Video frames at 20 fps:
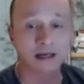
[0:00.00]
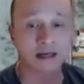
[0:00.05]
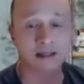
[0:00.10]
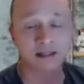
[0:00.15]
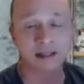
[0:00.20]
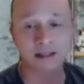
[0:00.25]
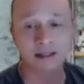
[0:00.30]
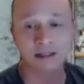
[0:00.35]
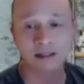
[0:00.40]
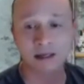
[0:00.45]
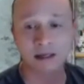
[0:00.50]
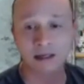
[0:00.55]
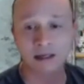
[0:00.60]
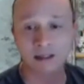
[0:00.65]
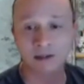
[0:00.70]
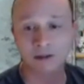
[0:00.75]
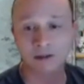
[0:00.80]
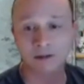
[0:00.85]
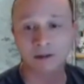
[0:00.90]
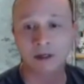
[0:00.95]
I guess I'd say,
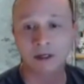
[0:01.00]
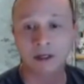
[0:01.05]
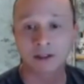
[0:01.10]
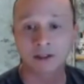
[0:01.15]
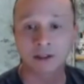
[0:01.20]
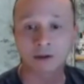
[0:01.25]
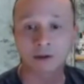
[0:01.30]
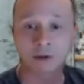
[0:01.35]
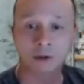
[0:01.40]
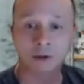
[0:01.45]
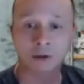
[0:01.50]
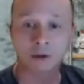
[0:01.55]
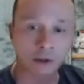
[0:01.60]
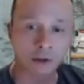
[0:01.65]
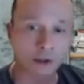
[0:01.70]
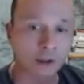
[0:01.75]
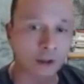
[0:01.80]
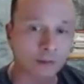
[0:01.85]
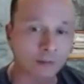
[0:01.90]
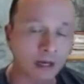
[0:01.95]
to
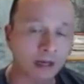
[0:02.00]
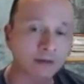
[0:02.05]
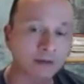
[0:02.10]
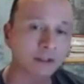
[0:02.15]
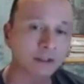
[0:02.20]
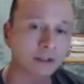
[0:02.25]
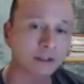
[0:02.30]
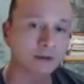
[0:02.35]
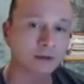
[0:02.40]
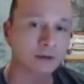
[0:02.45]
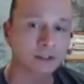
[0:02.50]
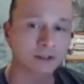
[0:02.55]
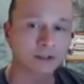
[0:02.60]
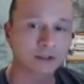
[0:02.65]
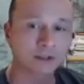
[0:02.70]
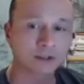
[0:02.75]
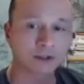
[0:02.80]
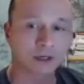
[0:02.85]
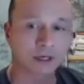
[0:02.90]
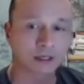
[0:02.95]
learn about the
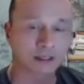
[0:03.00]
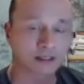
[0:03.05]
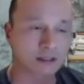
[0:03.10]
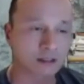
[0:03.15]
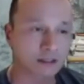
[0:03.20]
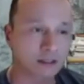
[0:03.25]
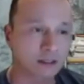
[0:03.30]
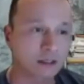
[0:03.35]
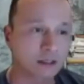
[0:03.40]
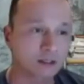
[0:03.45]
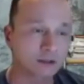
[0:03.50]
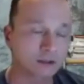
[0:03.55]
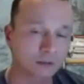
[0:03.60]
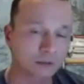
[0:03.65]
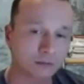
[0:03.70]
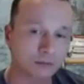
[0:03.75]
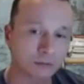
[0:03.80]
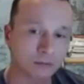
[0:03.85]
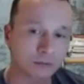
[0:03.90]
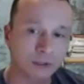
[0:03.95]
usage trends,
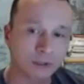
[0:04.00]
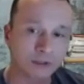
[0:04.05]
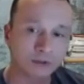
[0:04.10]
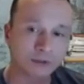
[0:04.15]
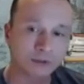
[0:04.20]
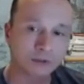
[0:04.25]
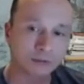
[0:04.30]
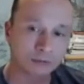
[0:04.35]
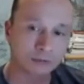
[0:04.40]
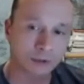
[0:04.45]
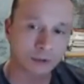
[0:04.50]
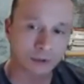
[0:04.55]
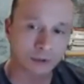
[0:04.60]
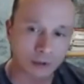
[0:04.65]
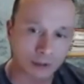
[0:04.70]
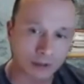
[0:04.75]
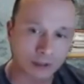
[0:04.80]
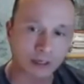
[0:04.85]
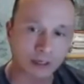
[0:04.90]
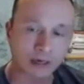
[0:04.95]
to
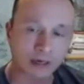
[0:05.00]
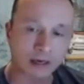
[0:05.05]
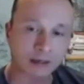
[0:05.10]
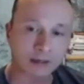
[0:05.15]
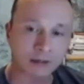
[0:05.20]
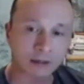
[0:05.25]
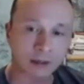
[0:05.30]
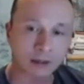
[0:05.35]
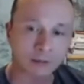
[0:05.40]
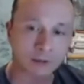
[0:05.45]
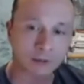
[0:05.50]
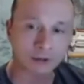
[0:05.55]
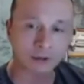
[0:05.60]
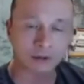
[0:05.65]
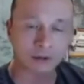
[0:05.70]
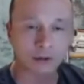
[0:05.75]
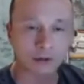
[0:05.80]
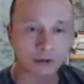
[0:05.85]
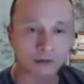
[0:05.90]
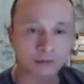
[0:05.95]
learn and
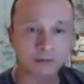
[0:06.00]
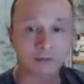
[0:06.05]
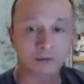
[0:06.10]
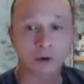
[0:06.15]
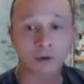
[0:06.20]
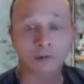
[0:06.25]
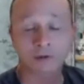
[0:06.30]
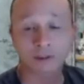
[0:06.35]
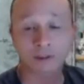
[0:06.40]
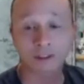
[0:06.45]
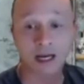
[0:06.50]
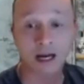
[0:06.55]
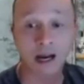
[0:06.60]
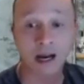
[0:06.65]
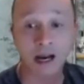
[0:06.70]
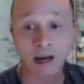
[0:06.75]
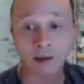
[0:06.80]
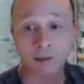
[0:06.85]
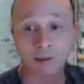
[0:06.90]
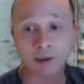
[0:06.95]
observe over
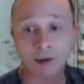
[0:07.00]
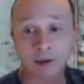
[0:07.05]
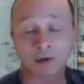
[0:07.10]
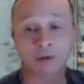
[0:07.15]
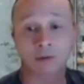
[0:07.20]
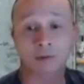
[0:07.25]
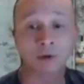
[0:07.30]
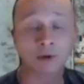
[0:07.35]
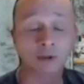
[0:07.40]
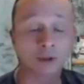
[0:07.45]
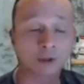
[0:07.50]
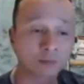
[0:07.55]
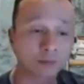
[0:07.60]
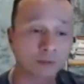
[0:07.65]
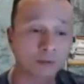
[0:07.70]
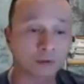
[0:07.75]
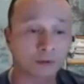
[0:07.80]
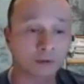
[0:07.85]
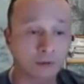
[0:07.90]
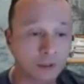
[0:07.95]
time and over
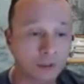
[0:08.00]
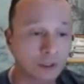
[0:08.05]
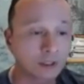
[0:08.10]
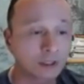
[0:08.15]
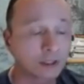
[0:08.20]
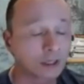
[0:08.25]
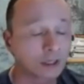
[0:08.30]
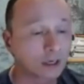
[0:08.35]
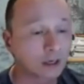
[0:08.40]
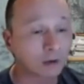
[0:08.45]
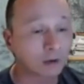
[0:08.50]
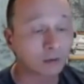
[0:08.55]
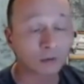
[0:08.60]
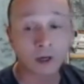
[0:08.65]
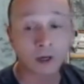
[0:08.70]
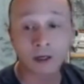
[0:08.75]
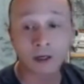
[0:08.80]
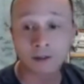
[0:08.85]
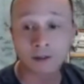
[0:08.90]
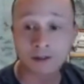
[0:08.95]
multiple
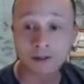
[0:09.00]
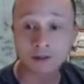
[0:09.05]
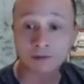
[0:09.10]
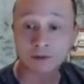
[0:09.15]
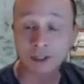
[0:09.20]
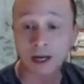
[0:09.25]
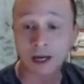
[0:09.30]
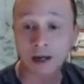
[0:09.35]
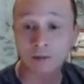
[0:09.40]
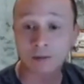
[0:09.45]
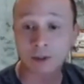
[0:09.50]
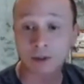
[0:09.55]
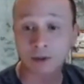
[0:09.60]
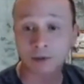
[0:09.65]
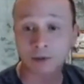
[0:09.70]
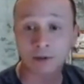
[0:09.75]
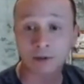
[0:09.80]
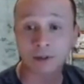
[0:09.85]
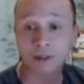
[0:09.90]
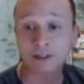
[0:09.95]
runs of jobs and
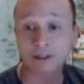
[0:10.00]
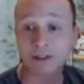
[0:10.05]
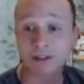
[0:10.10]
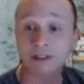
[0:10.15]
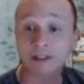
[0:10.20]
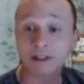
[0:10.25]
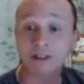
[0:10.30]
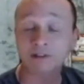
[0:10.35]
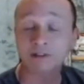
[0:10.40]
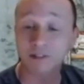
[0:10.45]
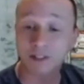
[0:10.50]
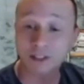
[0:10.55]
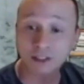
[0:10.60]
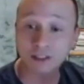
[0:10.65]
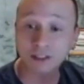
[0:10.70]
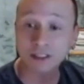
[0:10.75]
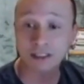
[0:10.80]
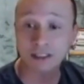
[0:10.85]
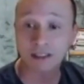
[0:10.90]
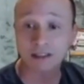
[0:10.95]
queries, the
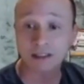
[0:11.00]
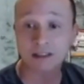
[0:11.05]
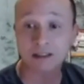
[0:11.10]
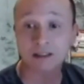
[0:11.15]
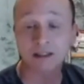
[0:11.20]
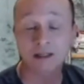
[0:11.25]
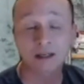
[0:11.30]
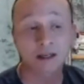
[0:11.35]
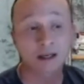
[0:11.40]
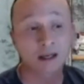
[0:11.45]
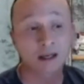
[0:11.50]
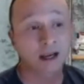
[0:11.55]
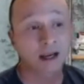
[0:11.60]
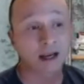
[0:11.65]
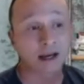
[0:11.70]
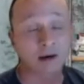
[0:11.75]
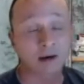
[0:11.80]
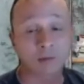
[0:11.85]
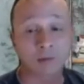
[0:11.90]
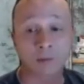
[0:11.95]
inefficiencies
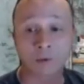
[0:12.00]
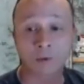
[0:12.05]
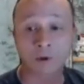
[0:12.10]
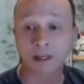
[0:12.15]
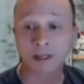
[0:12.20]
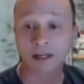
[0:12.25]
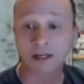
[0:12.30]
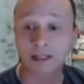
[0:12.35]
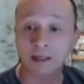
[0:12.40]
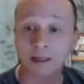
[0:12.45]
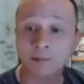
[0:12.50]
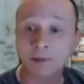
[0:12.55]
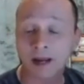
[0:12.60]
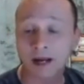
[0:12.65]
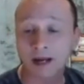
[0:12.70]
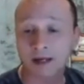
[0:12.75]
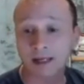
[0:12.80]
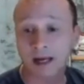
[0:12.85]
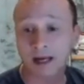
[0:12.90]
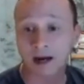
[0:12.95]
and what that
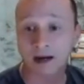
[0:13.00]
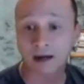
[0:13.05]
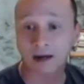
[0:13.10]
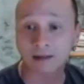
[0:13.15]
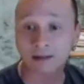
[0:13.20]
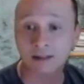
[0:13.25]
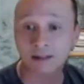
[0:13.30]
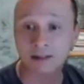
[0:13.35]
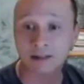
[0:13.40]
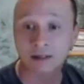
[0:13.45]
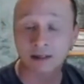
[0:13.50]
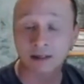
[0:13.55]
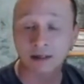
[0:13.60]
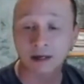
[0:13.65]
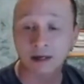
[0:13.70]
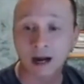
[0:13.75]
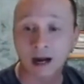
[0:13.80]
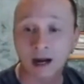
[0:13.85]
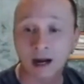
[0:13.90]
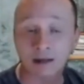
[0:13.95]
impact has
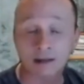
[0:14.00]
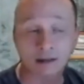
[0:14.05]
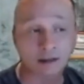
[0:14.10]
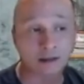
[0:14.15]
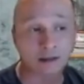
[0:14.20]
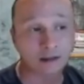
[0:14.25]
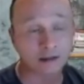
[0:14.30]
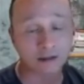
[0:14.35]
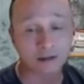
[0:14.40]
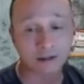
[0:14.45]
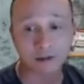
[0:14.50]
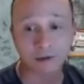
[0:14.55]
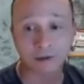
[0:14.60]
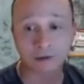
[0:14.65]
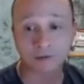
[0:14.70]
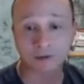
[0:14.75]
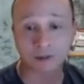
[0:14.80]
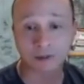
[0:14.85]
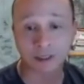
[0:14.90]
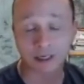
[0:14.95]
on the
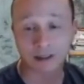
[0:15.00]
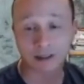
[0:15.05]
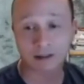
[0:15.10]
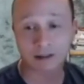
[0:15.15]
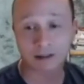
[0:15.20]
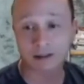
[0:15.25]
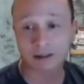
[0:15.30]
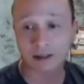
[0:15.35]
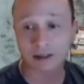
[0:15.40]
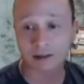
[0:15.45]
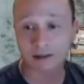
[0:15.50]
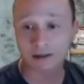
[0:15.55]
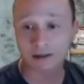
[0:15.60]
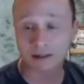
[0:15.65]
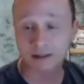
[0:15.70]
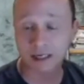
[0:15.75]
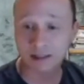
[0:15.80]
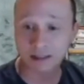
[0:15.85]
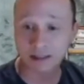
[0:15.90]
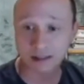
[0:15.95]
Snowflake
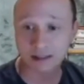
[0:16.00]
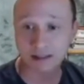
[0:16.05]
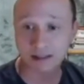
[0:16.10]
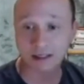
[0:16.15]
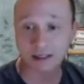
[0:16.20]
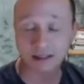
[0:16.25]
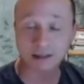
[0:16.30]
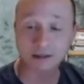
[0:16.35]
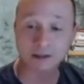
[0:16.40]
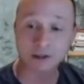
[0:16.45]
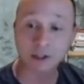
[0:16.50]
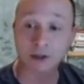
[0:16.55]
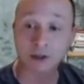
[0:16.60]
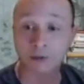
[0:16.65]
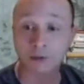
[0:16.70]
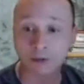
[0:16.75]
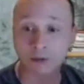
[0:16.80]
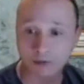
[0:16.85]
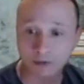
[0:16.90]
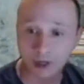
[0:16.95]
data estate in
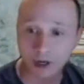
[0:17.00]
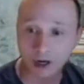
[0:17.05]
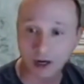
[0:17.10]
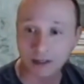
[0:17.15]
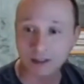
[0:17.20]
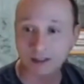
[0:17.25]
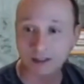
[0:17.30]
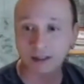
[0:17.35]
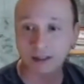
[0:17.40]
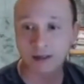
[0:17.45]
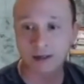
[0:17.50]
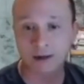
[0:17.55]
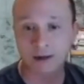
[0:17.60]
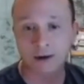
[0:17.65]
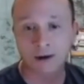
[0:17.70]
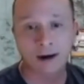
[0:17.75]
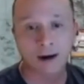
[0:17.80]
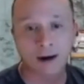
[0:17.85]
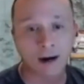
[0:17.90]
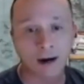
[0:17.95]
terms of cost.
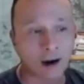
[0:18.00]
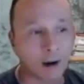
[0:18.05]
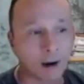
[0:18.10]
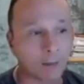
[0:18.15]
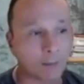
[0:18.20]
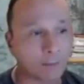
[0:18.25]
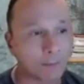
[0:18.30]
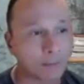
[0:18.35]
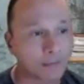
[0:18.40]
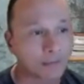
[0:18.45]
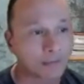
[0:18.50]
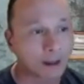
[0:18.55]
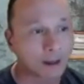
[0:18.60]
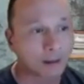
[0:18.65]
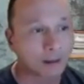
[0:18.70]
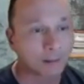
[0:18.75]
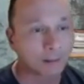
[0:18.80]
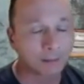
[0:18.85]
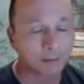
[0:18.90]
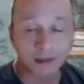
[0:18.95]

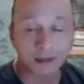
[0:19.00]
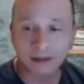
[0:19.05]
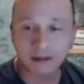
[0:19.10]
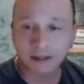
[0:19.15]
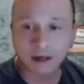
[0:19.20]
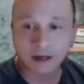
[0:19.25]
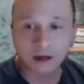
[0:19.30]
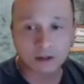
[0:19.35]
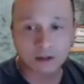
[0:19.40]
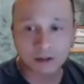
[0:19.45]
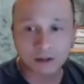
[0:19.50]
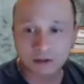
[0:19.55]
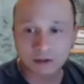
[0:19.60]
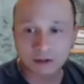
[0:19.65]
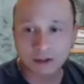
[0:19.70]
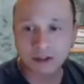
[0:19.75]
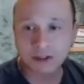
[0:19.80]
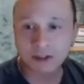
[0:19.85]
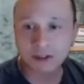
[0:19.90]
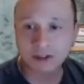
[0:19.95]
But then they also
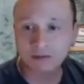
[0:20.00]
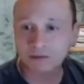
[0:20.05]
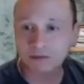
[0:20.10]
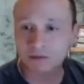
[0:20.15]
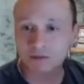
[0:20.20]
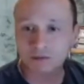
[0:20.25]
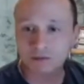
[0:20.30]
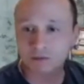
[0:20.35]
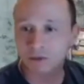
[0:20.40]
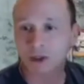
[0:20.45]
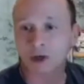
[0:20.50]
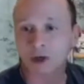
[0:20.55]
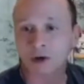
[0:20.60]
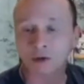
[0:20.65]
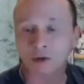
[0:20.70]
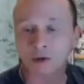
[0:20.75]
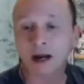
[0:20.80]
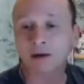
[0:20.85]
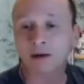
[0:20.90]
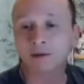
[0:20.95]
just
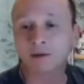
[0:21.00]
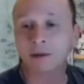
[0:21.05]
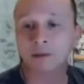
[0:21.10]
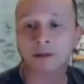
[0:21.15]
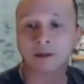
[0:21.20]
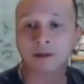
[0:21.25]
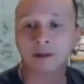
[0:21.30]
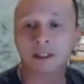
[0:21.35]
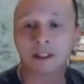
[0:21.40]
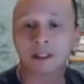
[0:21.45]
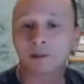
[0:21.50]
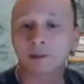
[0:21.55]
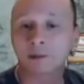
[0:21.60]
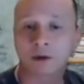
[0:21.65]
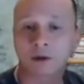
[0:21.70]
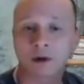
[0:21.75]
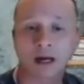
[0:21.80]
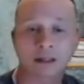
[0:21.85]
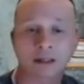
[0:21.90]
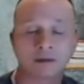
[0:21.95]
don't have the ability to
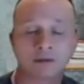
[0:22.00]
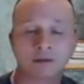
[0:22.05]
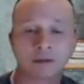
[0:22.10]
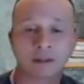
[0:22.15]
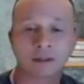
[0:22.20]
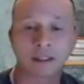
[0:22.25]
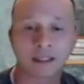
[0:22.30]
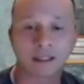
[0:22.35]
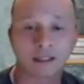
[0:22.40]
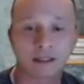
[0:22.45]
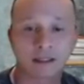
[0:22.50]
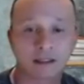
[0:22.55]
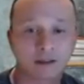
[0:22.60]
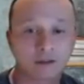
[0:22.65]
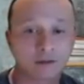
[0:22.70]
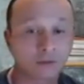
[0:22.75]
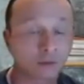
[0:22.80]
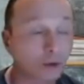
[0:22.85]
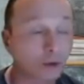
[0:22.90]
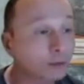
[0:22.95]
proactively
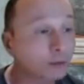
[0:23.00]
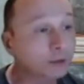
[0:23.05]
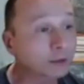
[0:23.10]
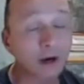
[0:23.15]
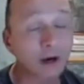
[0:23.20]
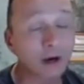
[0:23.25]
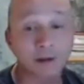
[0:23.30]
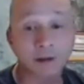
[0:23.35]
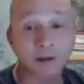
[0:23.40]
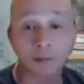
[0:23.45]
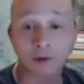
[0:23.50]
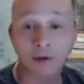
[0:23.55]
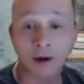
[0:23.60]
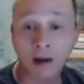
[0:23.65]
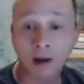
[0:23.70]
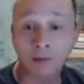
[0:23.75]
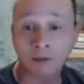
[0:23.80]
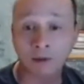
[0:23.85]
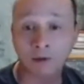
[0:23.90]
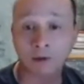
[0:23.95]
inform you on the
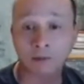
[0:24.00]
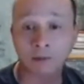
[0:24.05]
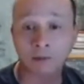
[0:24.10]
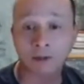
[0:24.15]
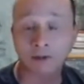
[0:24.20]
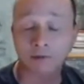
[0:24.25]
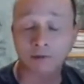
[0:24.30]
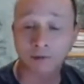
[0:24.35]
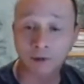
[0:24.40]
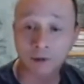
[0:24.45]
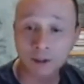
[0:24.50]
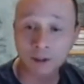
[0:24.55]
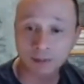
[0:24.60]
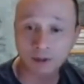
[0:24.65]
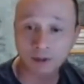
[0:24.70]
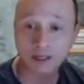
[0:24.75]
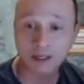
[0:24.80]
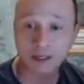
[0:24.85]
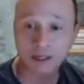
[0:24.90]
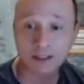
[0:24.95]
problem in the first
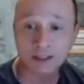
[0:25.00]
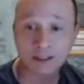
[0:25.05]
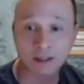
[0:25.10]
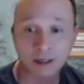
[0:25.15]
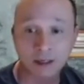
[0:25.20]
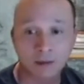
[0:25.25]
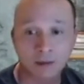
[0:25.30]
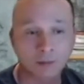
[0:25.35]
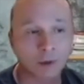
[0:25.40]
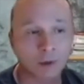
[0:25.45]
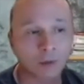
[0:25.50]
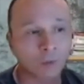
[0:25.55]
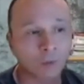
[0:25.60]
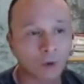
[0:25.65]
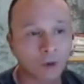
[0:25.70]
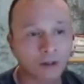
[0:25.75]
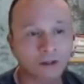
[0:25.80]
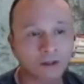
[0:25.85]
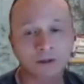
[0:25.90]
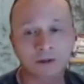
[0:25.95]
place, but
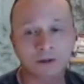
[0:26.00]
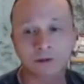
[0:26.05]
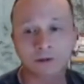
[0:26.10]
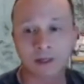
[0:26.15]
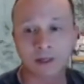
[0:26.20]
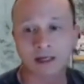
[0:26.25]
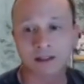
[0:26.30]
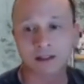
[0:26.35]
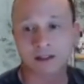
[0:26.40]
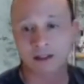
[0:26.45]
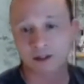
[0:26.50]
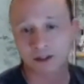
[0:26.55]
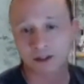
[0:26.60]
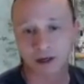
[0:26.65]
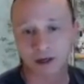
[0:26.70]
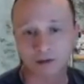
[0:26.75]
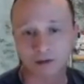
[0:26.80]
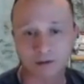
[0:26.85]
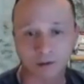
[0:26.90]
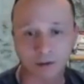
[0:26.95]
what to do next to
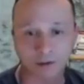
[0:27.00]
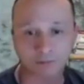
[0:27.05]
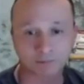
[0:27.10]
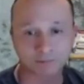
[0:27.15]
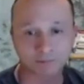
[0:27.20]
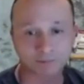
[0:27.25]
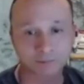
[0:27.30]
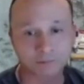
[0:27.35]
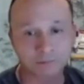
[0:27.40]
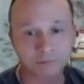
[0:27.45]
solve for it.